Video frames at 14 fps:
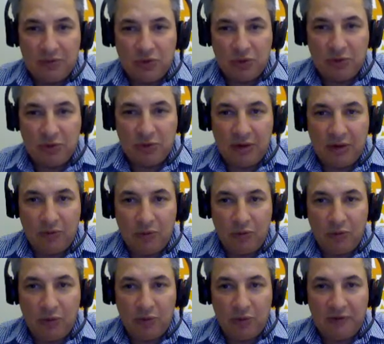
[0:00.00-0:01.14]
talk about
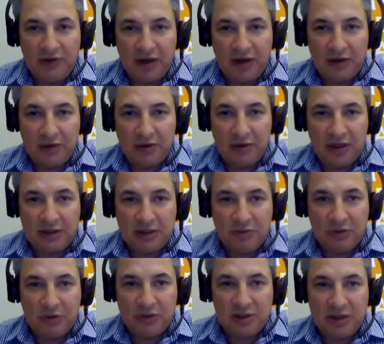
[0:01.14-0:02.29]
what we've done, the
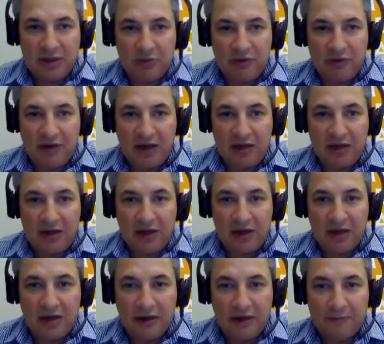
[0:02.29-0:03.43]
experiences that we've had,
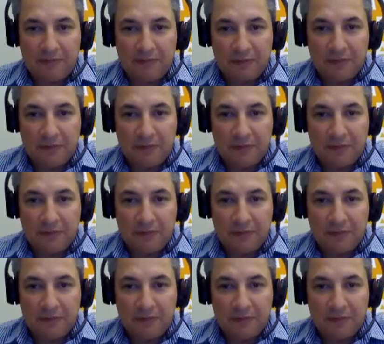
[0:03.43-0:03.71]
and